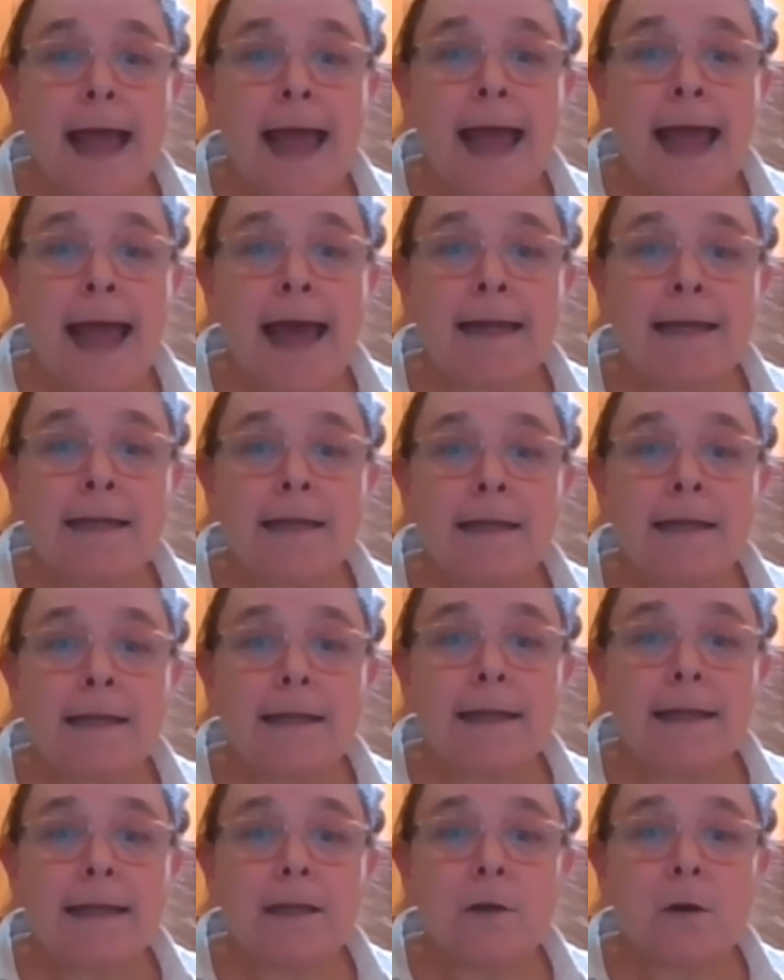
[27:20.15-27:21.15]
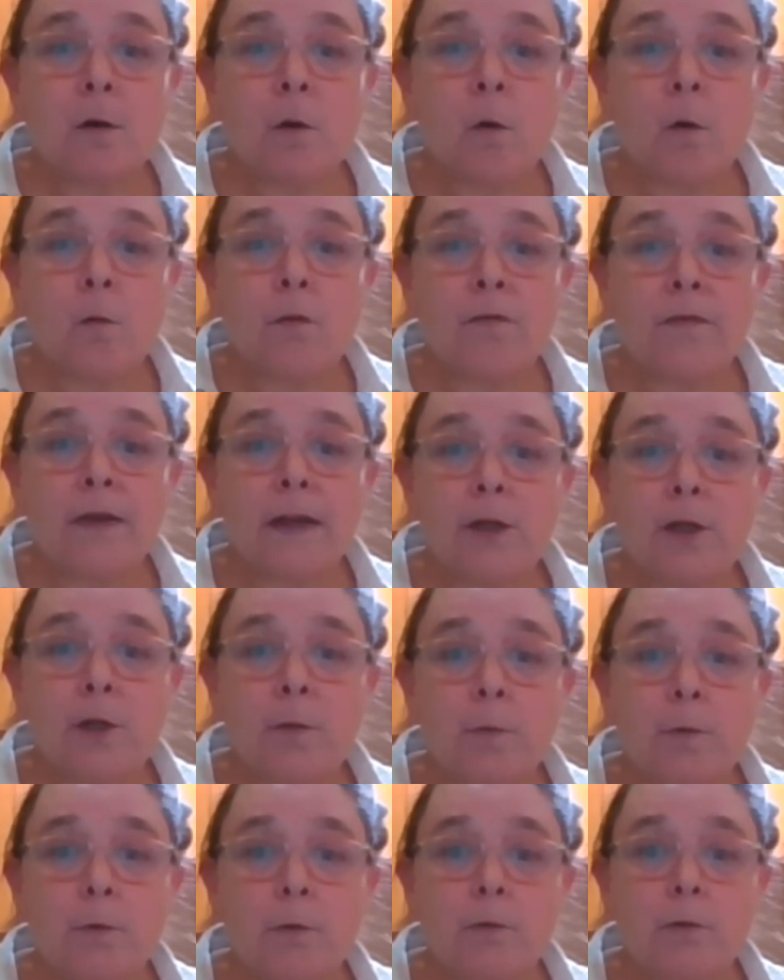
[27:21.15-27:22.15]
Add in all the
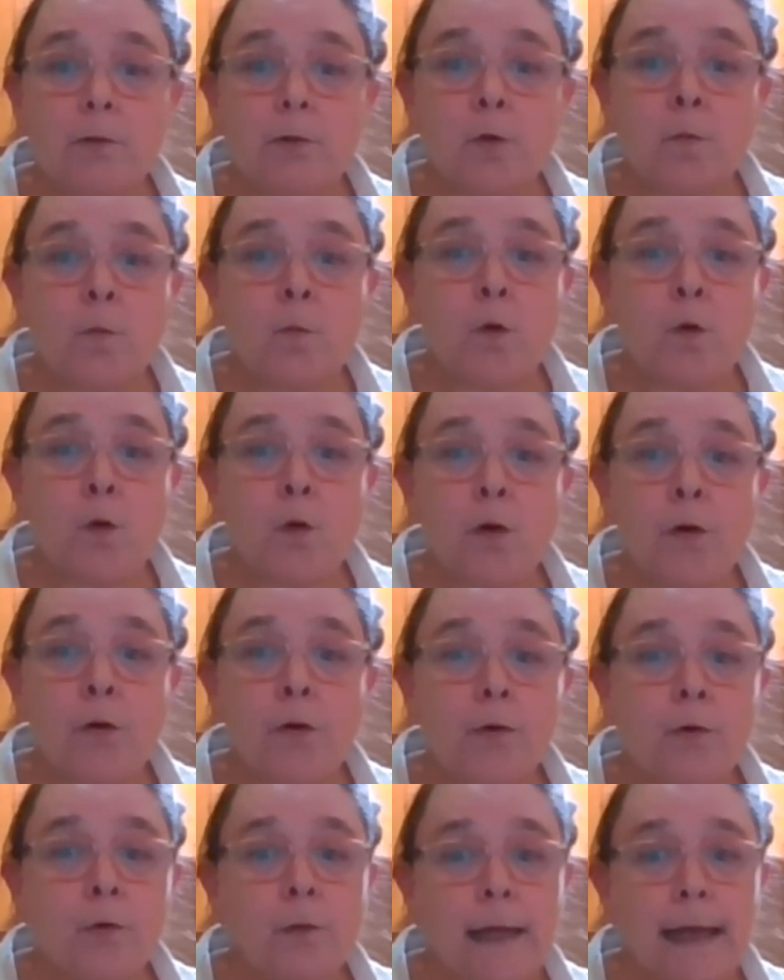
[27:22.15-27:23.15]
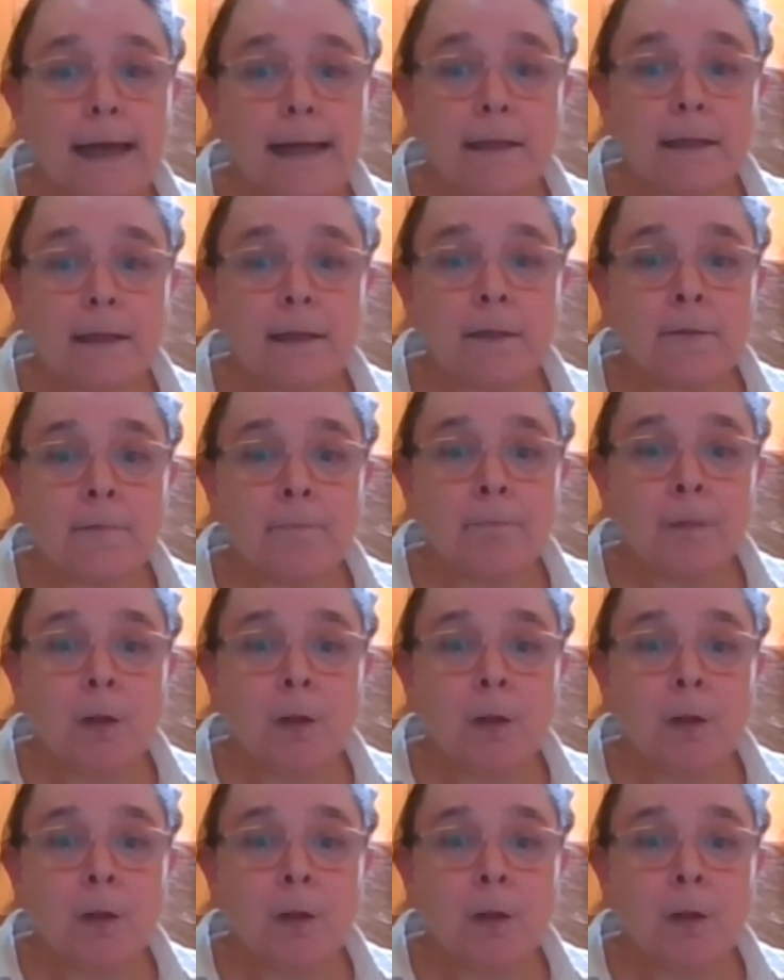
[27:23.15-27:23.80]
vegetables, no more, no less.